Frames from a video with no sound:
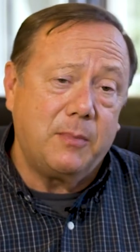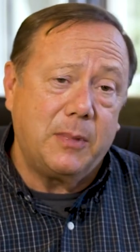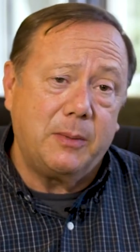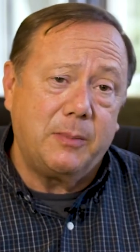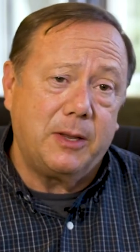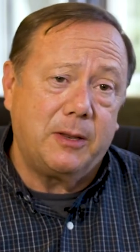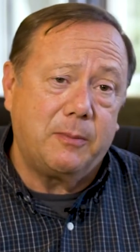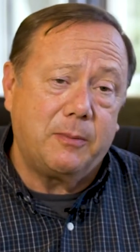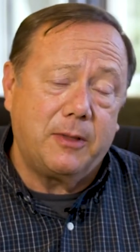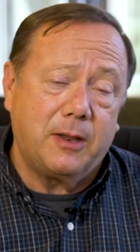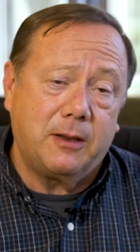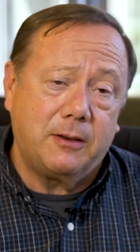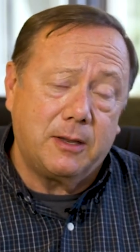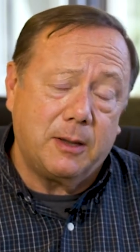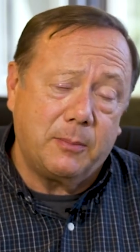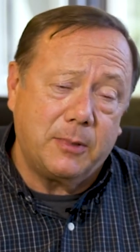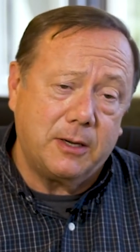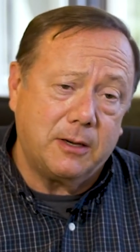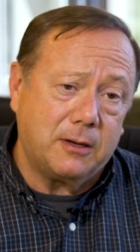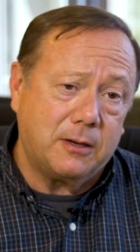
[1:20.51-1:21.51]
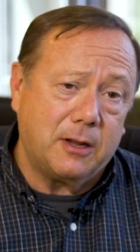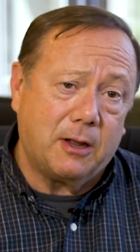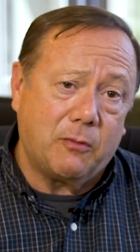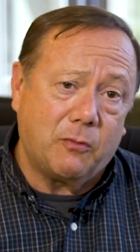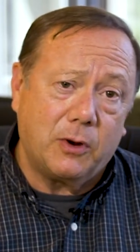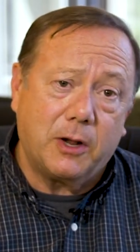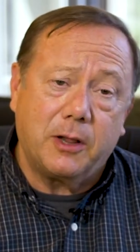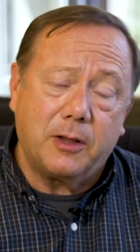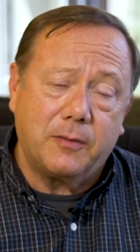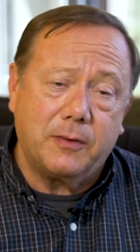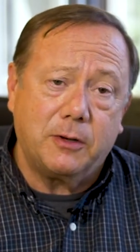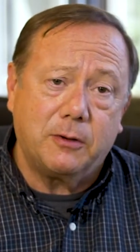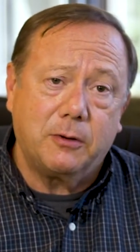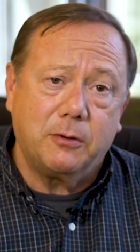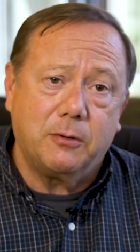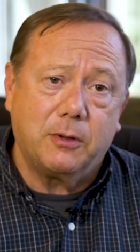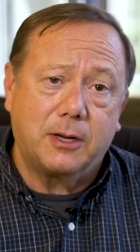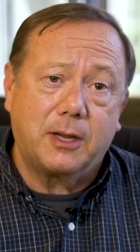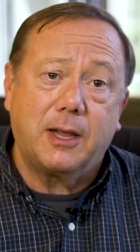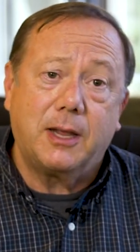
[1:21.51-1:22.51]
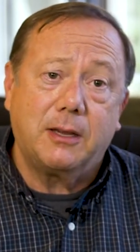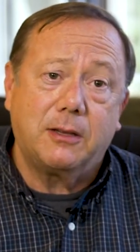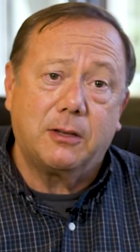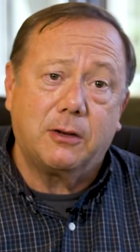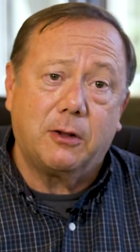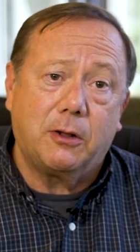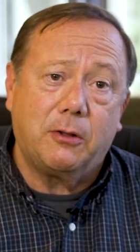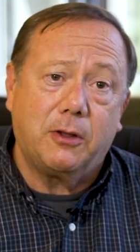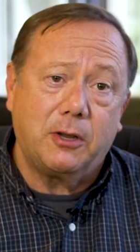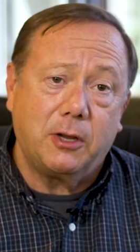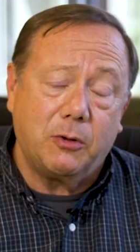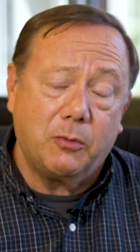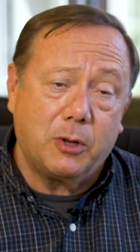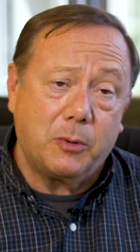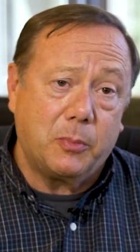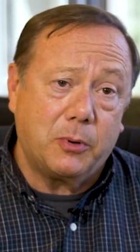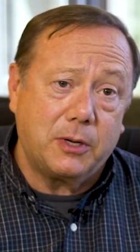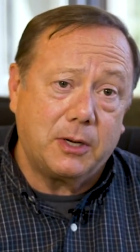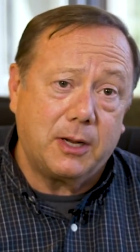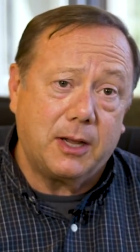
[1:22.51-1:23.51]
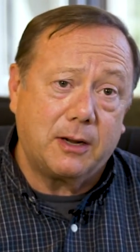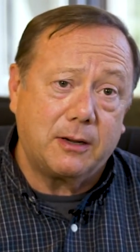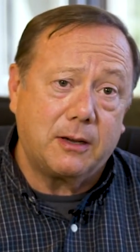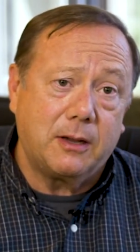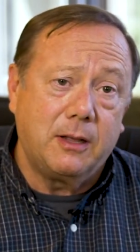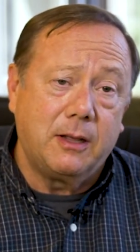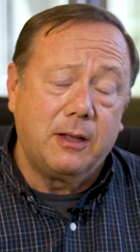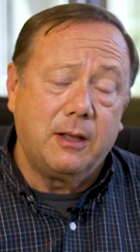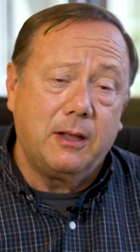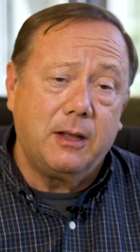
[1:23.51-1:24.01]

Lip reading: Maybe it's not something that's not relevant to the case at all that you want to protect.